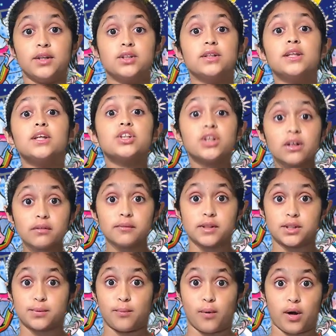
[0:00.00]
to the
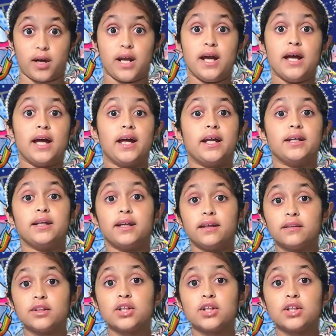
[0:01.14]
children's ward. And in the